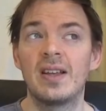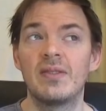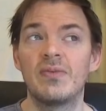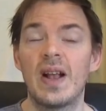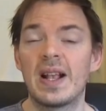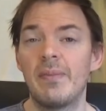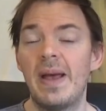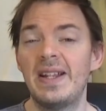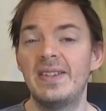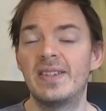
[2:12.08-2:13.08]

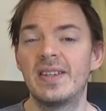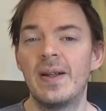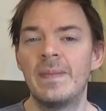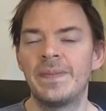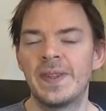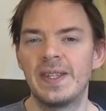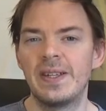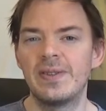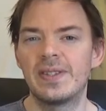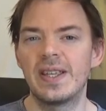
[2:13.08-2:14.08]
recommend
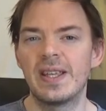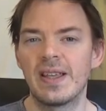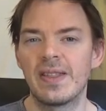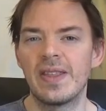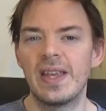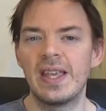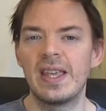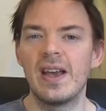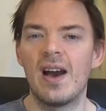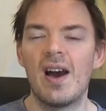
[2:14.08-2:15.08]
using
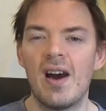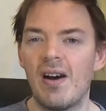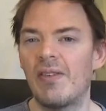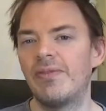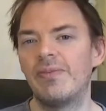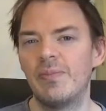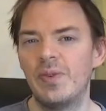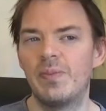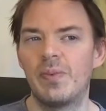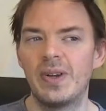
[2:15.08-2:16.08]
the half
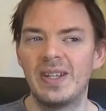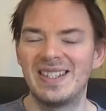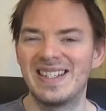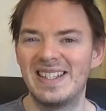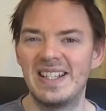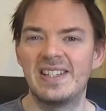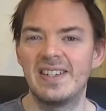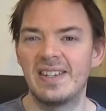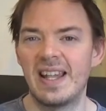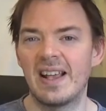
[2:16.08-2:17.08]
move point
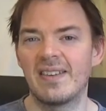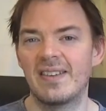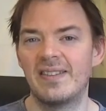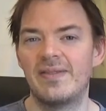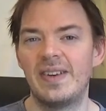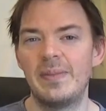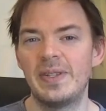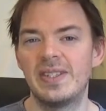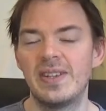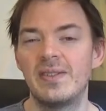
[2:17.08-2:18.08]
condition that kind of
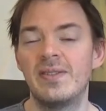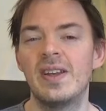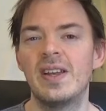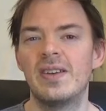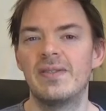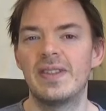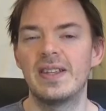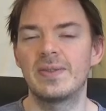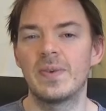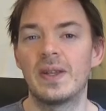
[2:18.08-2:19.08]
limits you for
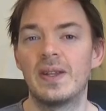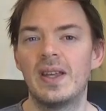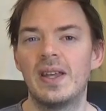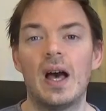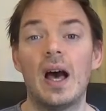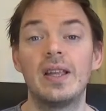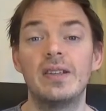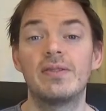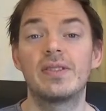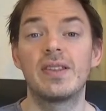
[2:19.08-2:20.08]
this one. I
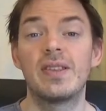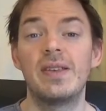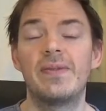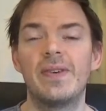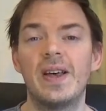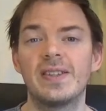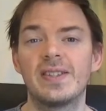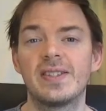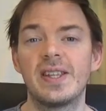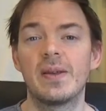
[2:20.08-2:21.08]
used the first
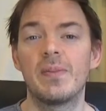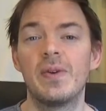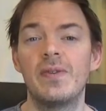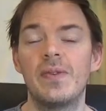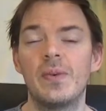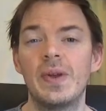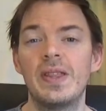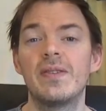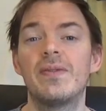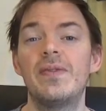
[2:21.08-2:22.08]
sync move
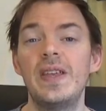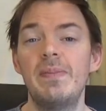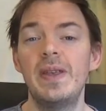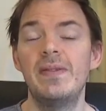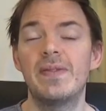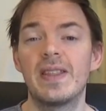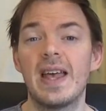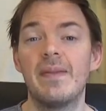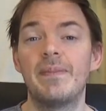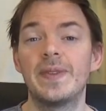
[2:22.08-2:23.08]
with Phoebe for
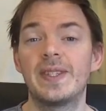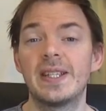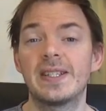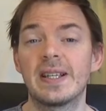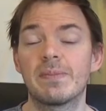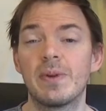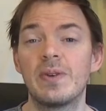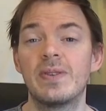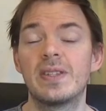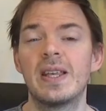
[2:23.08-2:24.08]
that 6x
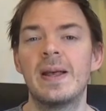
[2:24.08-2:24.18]
boost,